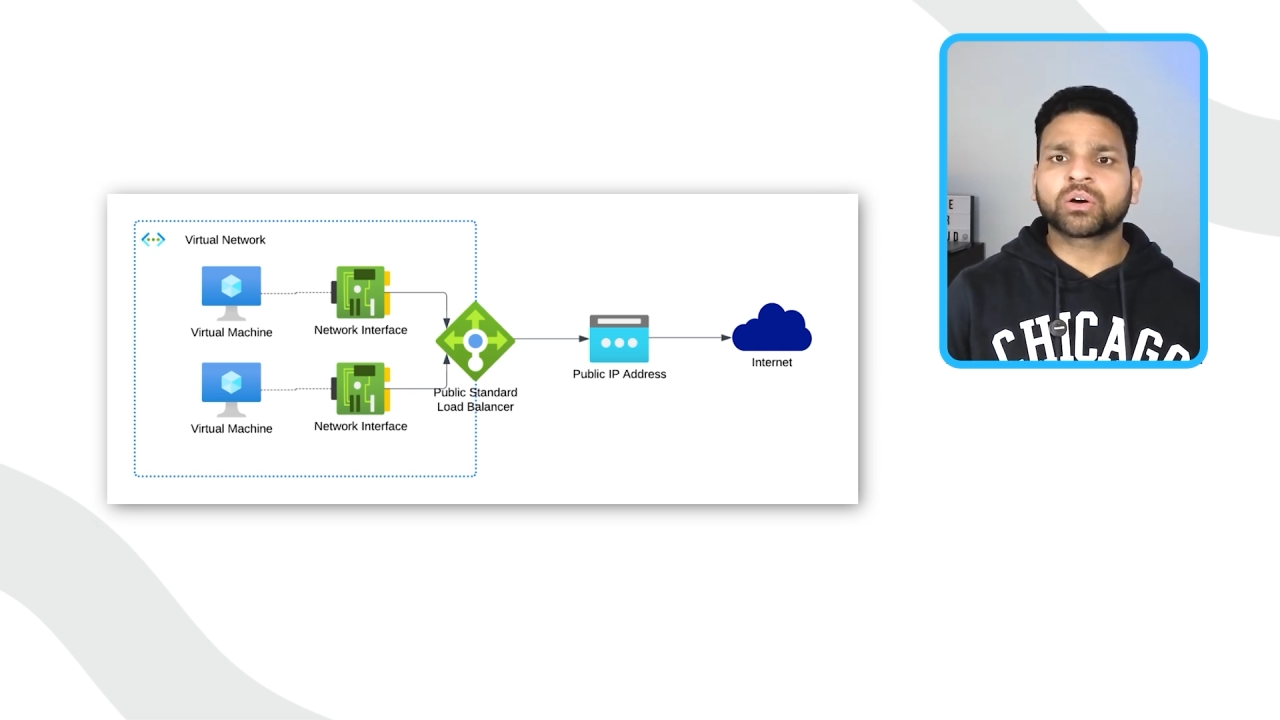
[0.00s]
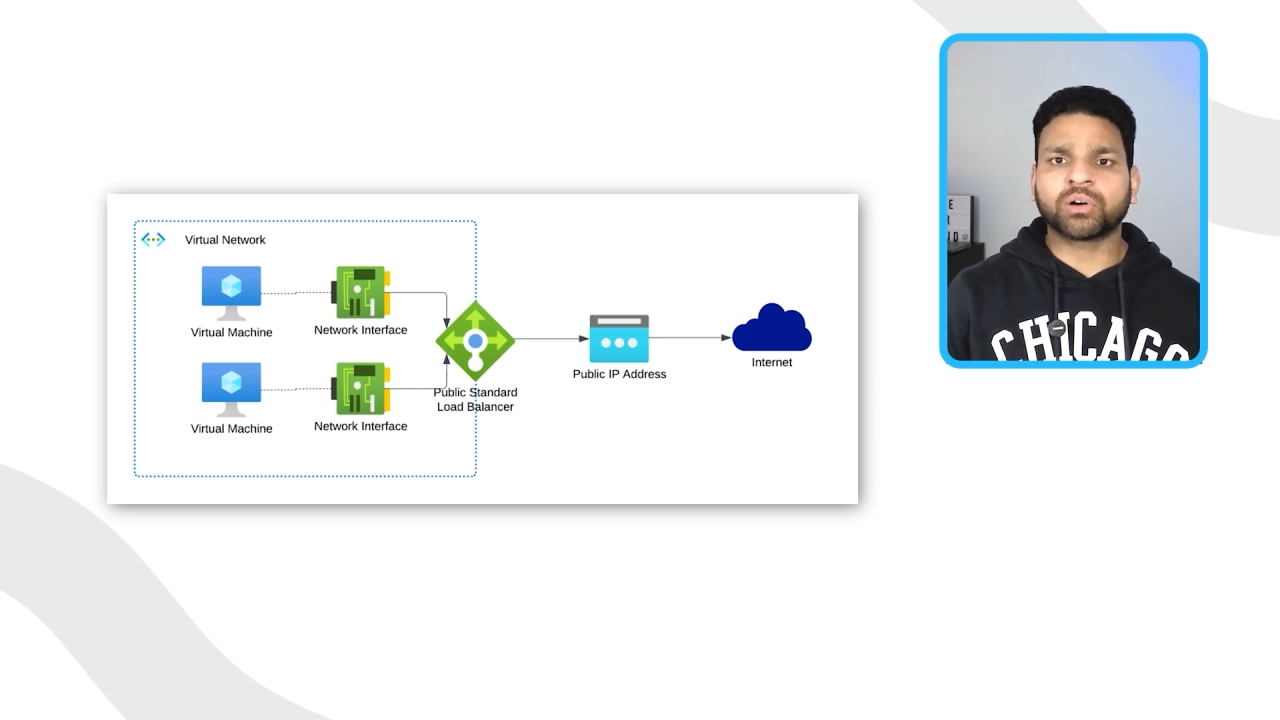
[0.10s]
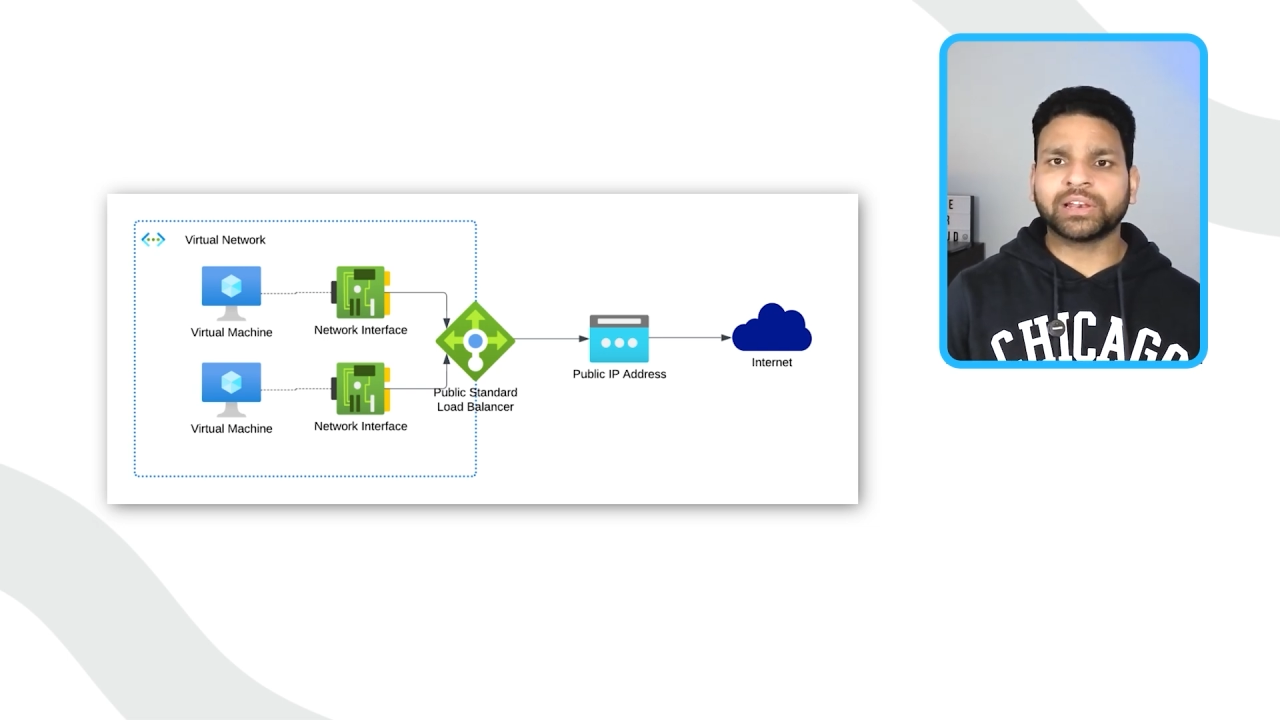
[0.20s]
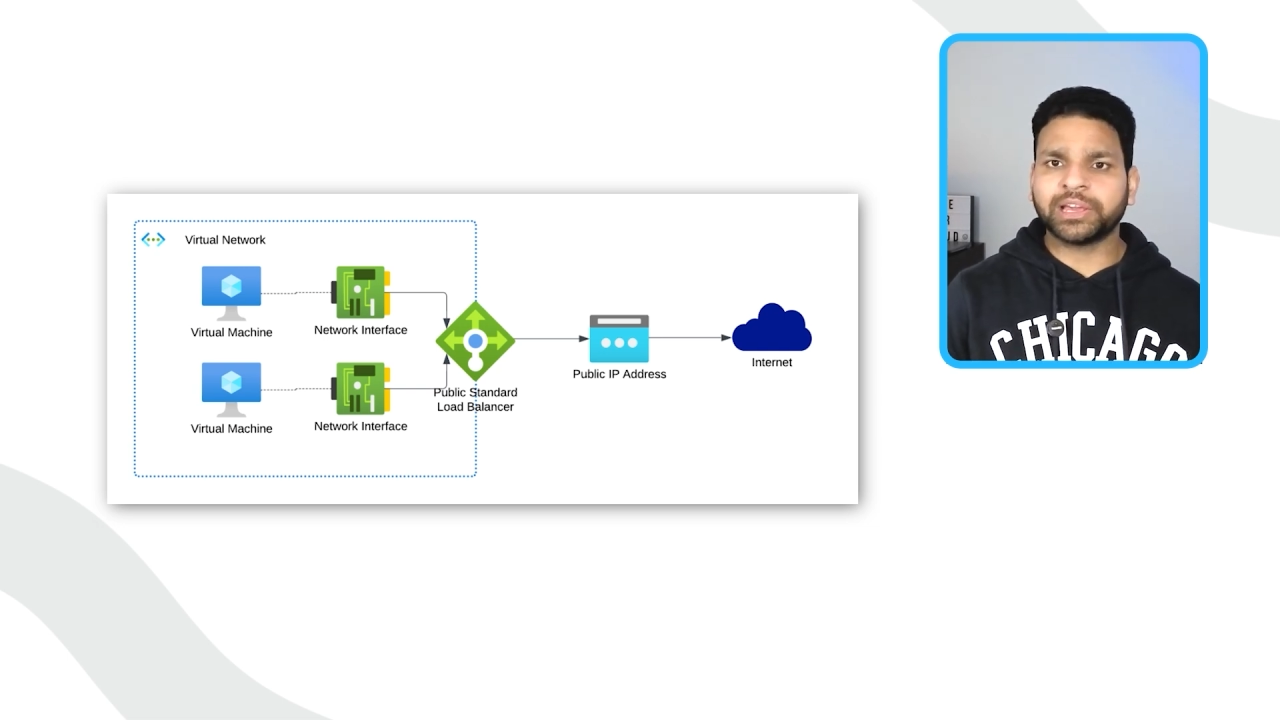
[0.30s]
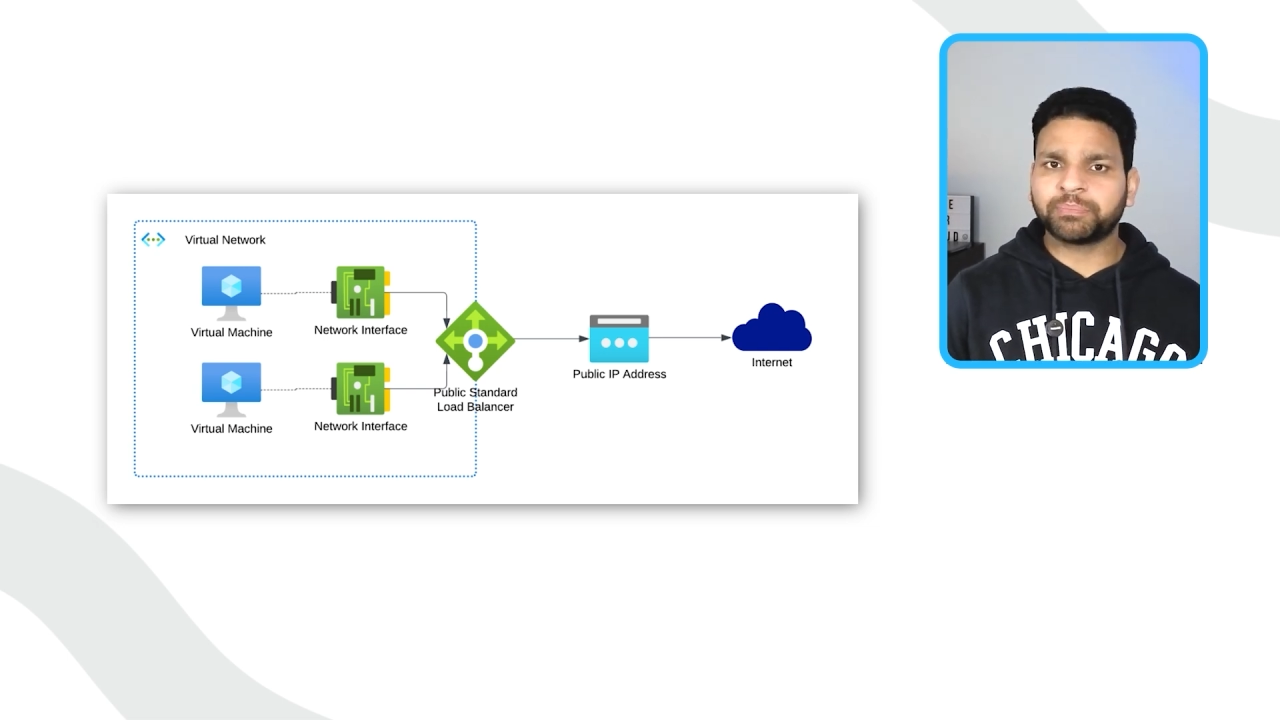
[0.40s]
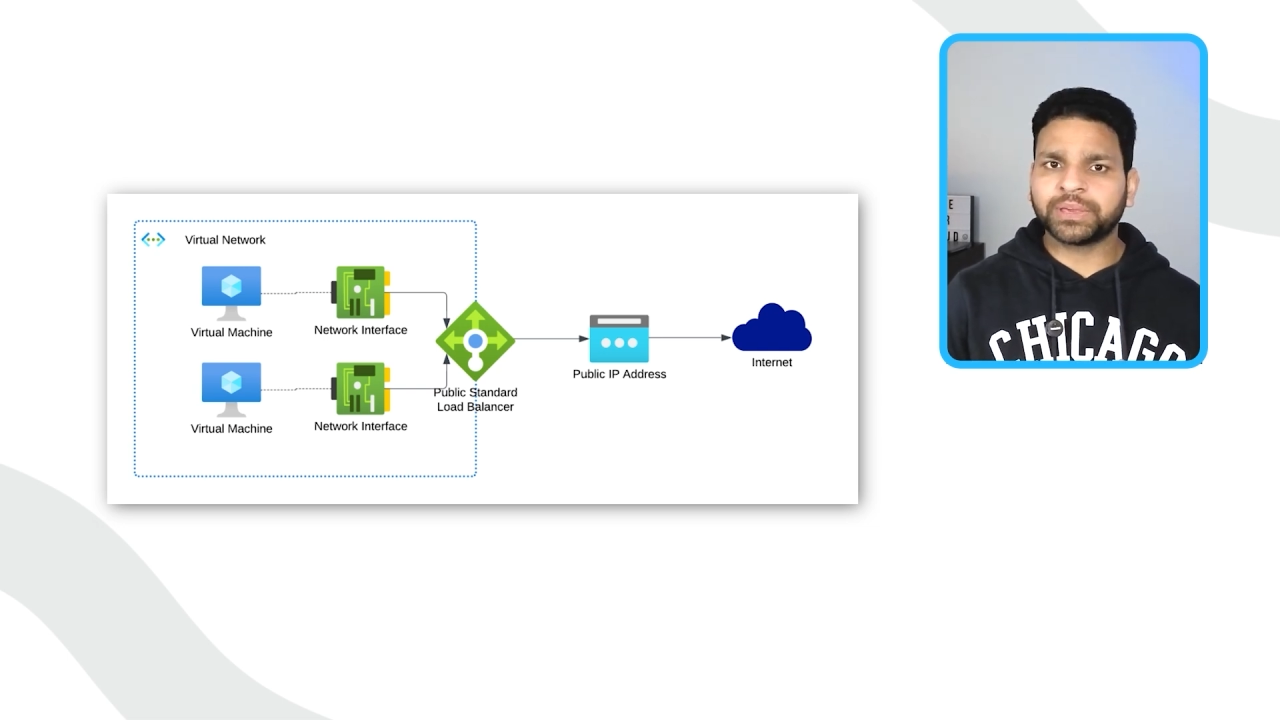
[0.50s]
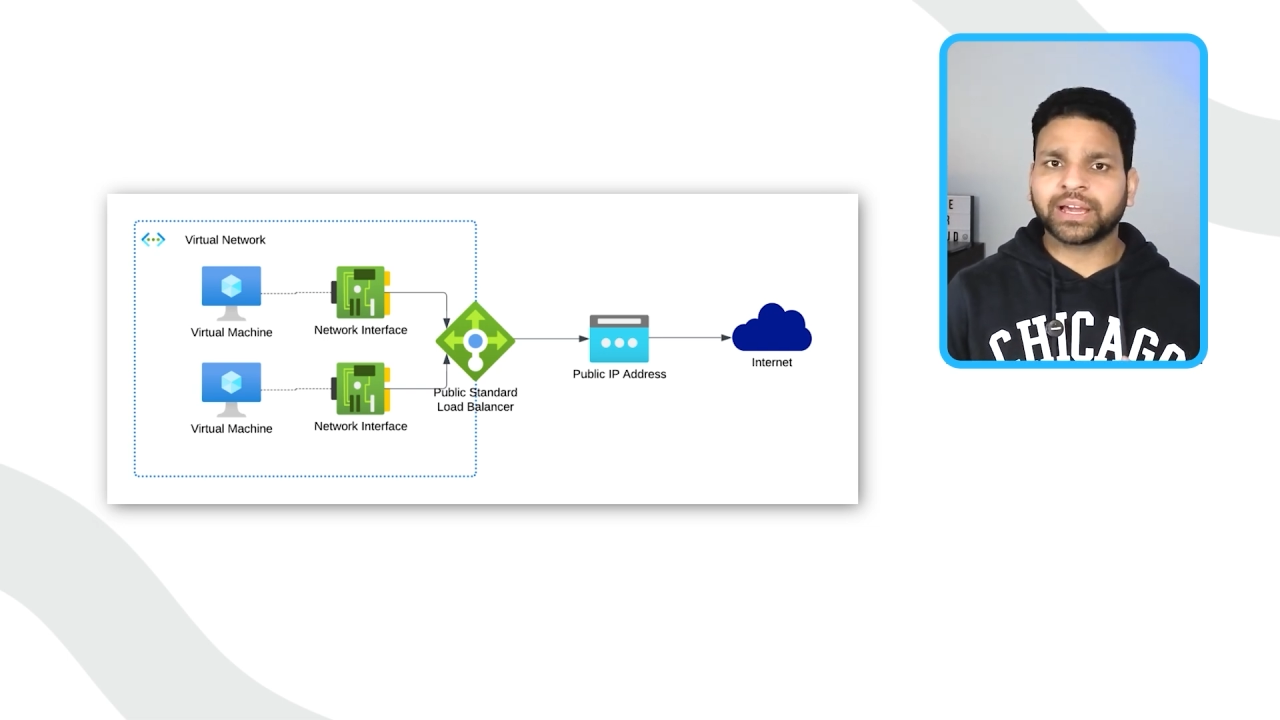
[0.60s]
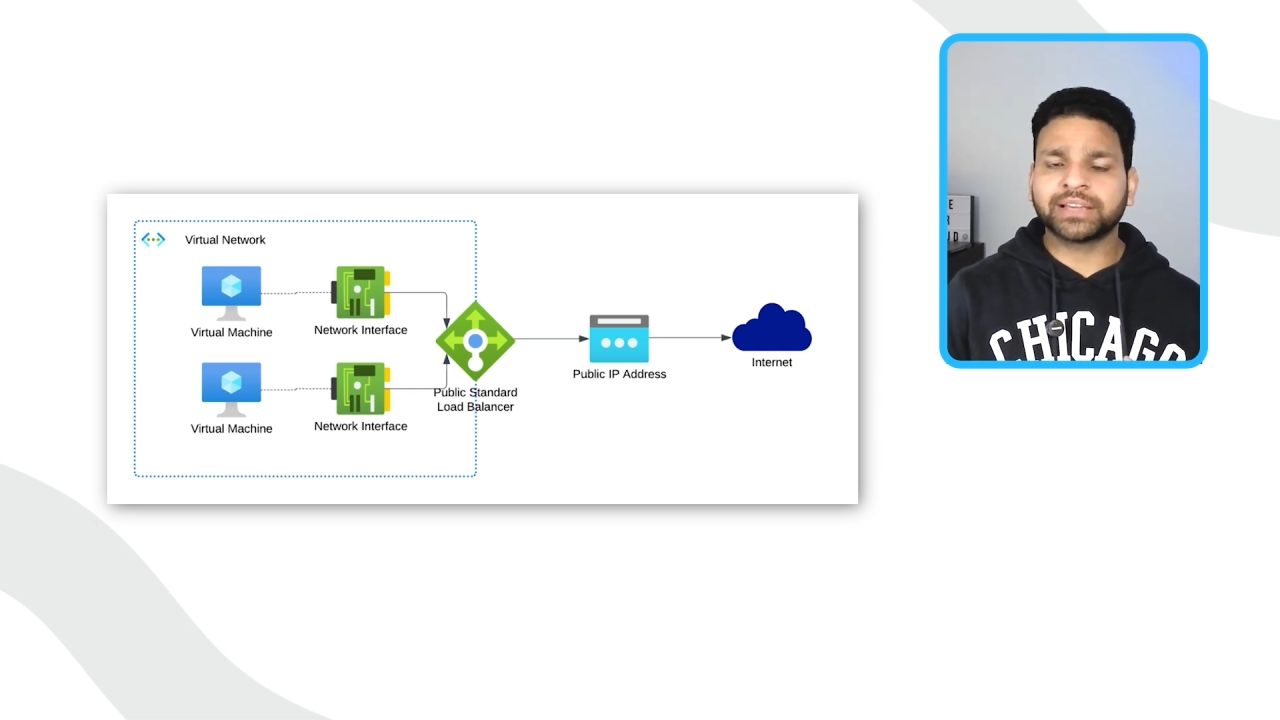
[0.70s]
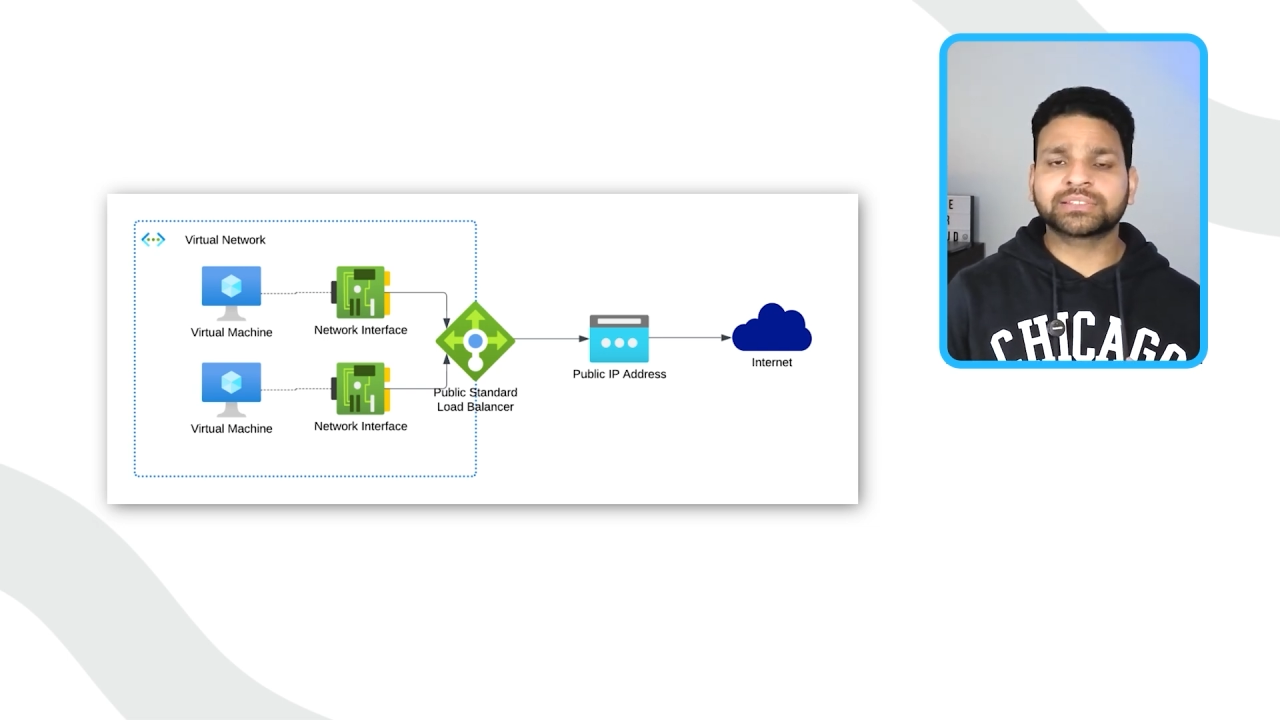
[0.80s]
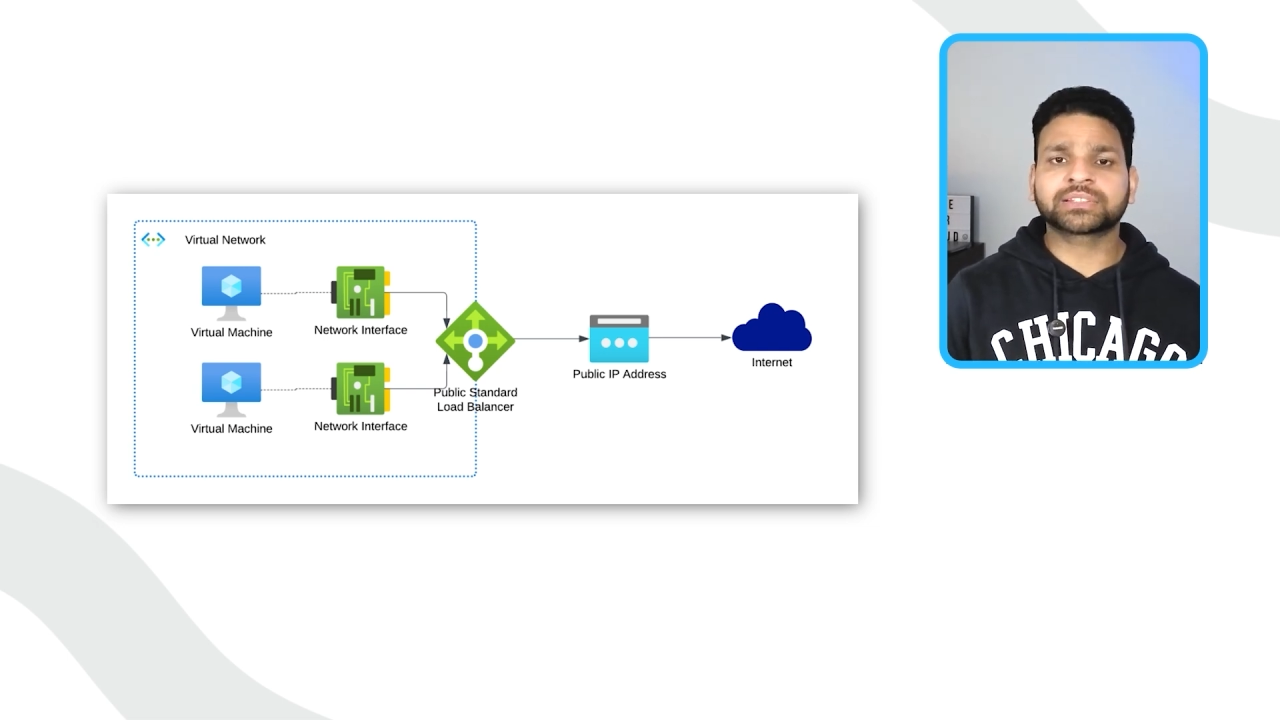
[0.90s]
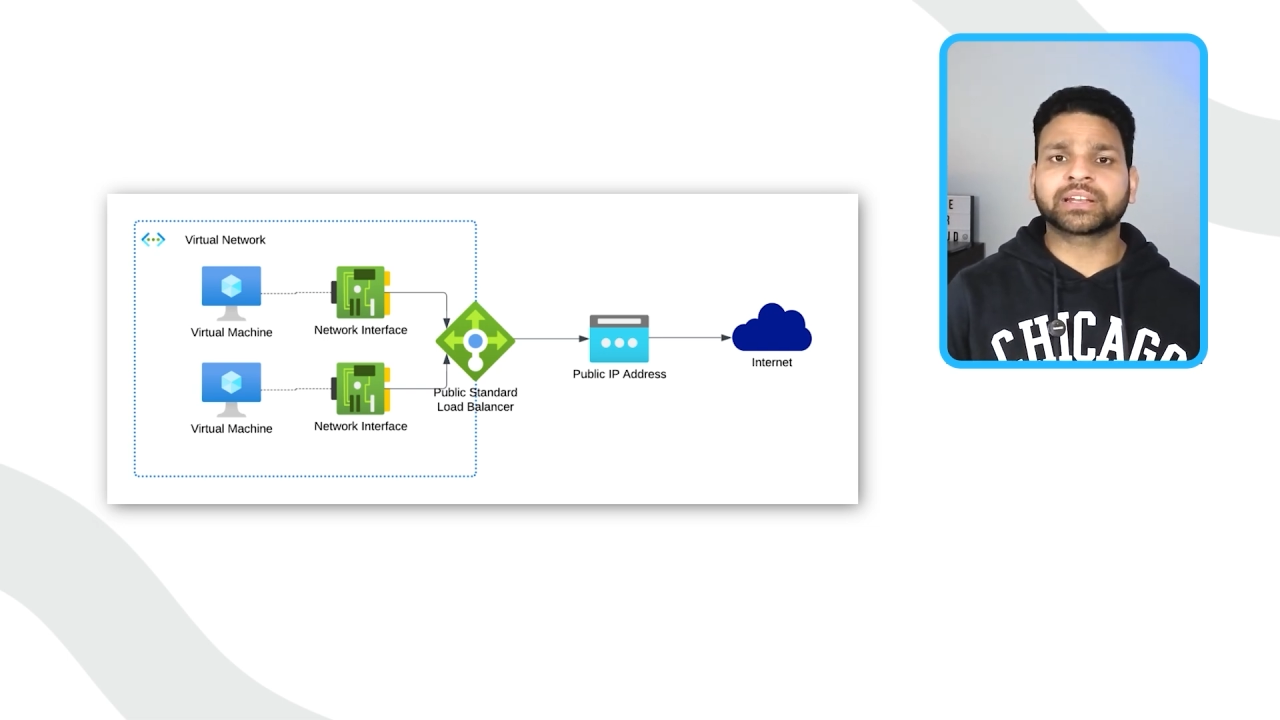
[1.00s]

call APIs,